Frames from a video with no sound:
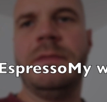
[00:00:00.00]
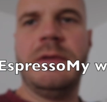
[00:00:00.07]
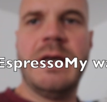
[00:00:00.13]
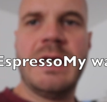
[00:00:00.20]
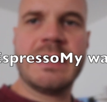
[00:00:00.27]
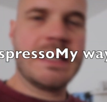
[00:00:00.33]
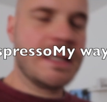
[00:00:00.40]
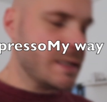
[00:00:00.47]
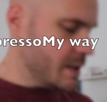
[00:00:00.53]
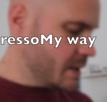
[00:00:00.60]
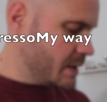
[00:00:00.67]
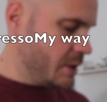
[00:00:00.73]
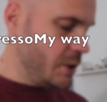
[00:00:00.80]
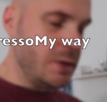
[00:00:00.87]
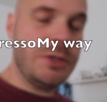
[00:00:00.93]

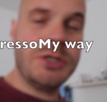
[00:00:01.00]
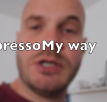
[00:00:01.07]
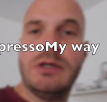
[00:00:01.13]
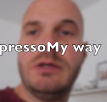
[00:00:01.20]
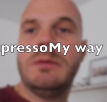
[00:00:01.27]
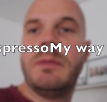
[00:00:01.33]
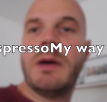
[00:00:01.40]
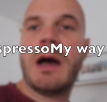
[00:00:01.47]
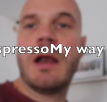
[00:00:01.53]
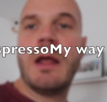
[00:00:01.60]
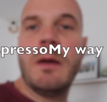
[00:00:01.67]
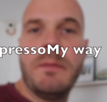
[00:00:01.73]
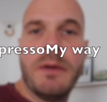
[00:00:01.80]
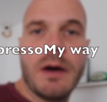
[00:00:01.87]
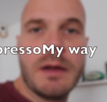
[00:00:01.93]
Yes, YouTube.
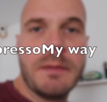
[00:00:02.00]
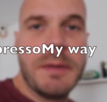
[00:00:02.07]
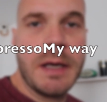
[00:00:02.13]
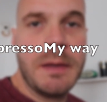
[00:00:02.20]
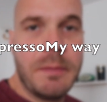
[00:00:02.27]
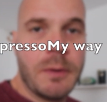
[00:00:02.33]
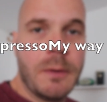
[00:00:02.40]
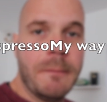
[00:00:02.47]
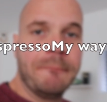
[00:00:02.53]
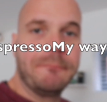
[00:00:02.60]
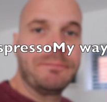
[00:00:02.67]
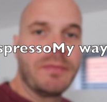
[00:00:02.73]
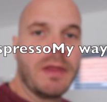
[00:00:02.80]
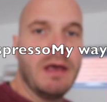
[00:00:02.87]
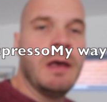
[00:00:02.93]
Hello, party people.
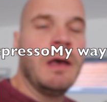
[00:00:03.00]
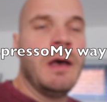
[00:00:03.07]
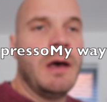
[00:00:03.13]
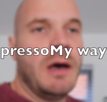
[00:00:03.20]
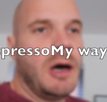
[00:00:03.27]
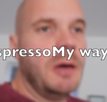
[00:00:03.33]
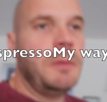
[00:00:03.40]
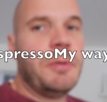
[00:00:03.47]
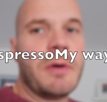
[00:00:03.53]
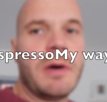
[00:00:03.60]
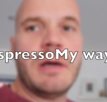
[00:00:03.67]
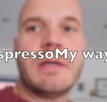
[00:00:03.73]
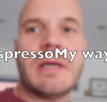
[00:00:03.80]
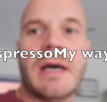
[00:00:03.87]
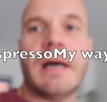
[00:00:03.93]
Hope you're
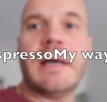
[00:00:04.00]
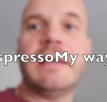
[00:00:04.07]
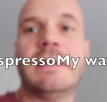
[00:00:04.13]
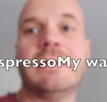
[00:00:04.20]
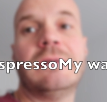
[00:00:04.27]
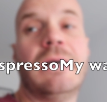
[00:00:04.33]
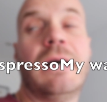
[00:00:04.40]
okay.